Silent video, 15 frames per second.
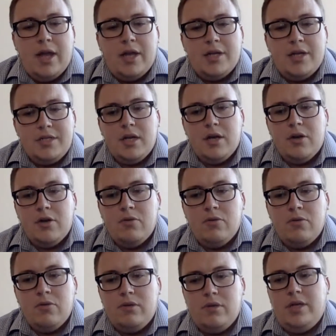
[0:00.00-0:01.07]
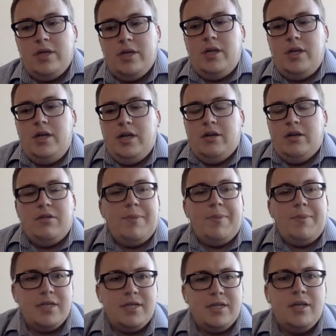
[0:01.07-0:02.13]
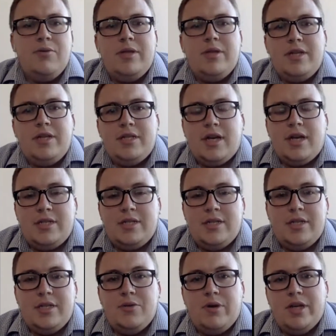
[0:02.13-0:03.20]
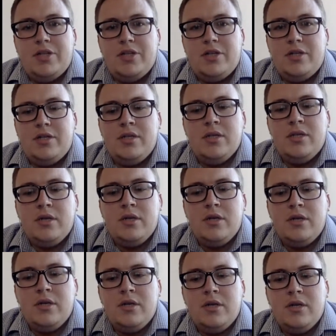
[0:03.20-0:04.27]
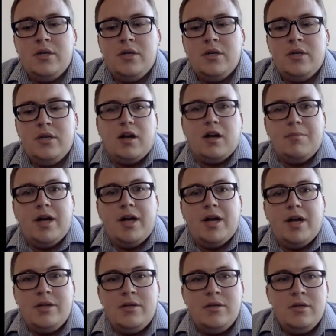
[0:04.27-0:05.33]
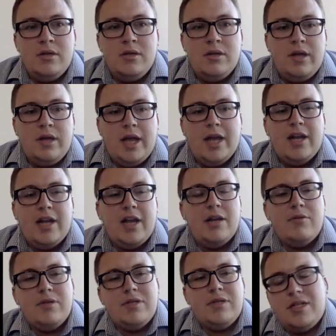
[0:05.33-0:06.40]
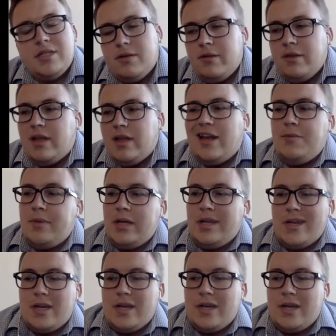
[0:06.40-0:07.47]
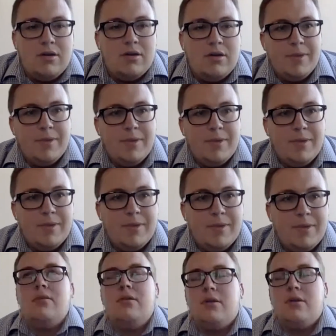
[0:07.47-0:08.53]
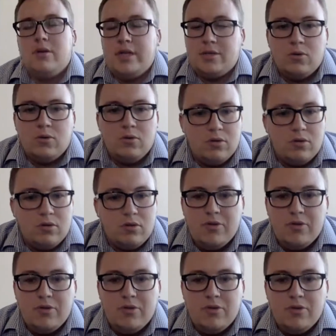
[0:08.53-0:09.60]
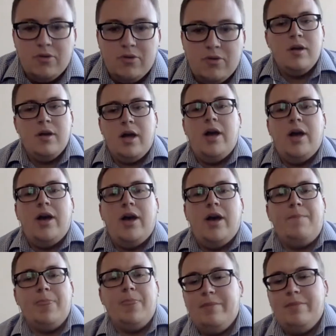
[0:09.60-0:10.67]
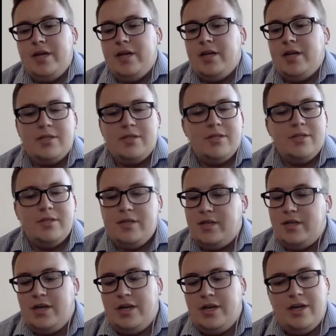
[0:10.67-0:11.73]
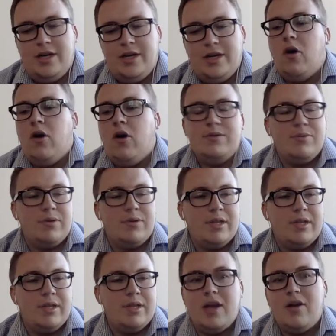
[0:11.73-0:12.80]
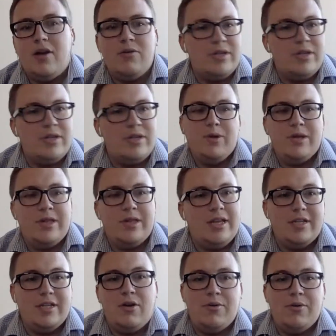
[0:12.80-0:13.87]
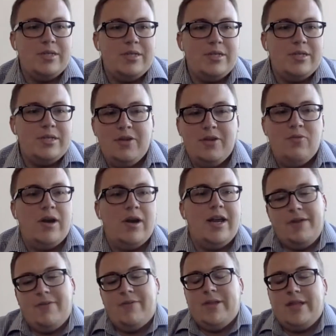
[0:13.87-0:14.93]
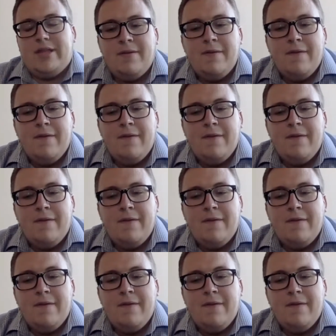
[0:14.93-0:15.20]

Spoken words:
And so, the best thing to do in these kind of situations is to really talk about it. And I know it's not something that anybody's right to talk about. It's horrible because you always want to think, it's always going to be great and everything.